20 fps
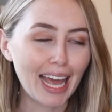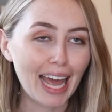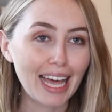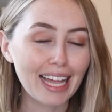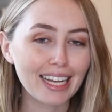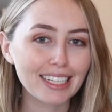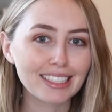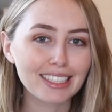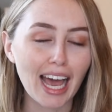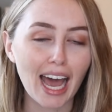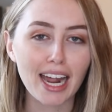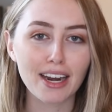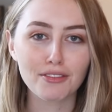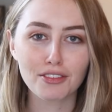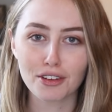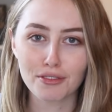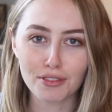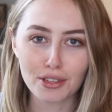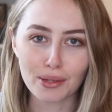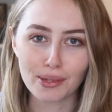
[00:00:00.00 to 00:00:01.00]
it's kind of
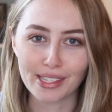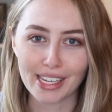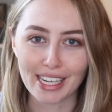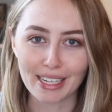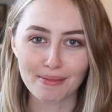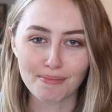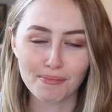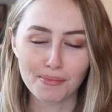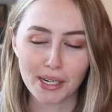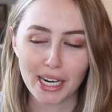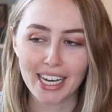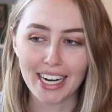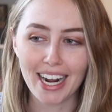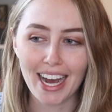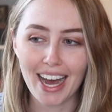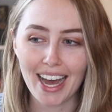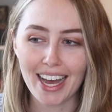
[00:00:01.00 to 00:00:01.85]
confusing, but